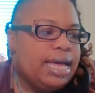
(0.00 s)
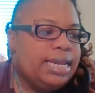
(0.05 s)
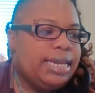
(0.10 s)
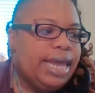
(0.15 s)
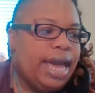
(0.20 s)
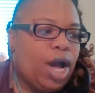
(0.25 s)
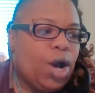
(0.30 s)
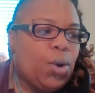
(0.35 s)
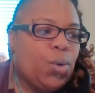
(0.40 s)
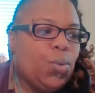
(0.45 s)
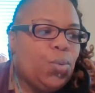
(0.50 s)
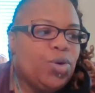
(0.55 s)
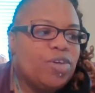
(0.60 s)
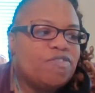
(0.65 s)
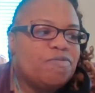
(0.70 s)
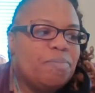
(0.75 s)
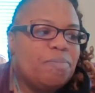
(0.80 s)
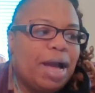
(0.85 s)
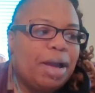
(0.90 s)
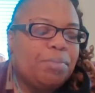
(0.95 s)
Now,
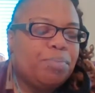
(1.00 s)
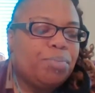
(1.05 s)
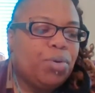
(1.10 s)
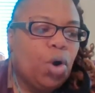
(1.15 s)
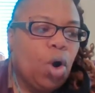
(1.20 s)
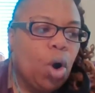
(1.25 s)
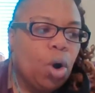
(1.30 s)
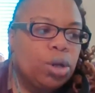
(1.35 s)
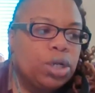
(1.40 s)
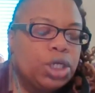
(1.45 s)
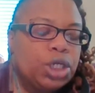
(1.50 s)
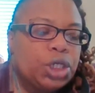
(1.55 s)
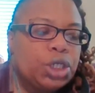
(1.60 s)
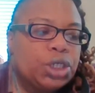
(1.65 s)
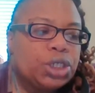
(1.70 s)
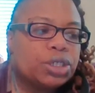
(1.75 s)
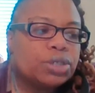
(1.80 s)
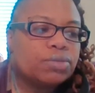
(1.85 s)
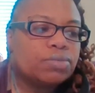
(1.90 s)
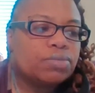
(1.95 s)
with
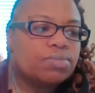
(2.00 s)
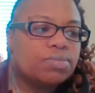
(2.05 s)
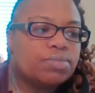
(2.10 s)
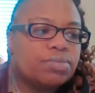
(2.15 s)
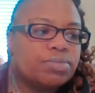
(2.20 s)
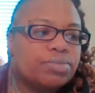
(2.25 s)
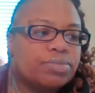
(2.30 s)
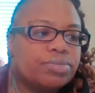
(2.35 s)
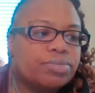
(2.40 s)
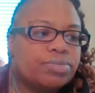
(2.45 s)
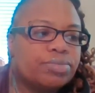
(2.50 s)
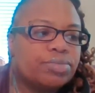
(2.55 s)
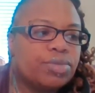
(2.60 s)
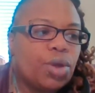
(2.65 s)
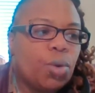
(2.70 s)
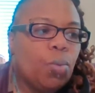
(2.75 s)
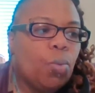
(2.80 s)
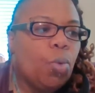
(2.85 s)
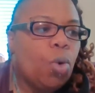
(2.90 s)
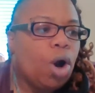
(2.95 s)
bipolar
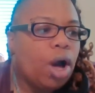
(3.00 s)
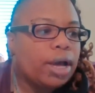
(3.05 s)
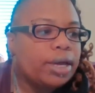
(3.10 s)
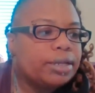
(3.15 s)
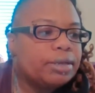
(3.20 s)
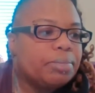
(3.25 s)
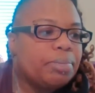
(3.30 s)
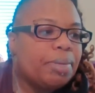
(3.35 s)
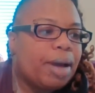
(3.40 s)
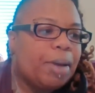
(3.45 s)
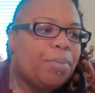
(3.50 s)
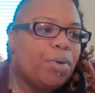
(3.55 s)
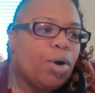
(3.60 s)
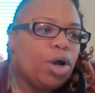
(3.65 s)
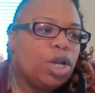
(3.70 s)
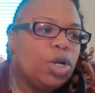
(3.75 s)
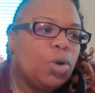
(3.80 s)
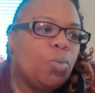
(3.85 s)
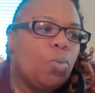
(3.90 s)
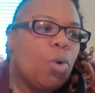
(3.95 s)

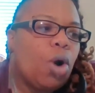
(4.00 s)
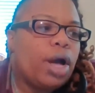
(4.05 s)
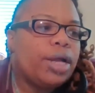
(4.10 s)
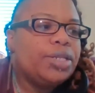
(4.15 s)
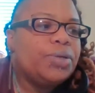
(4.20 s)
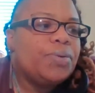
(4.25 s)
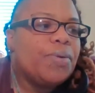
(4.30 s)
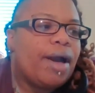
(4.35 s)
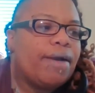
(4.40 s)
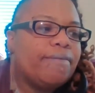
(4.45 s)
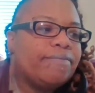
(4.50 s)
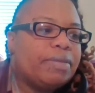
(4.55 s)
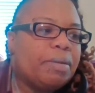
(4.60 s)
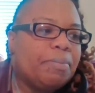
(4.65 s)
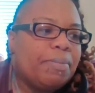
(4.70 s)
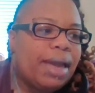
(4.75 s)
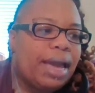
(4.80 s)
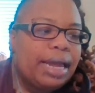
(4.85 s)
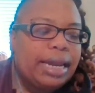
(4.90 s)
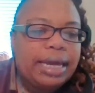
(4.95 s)
1, you have the
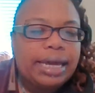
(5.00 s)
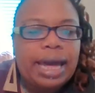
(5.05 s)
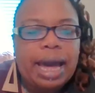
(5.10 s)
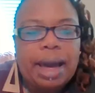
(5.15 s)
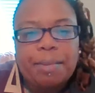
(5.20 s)
manic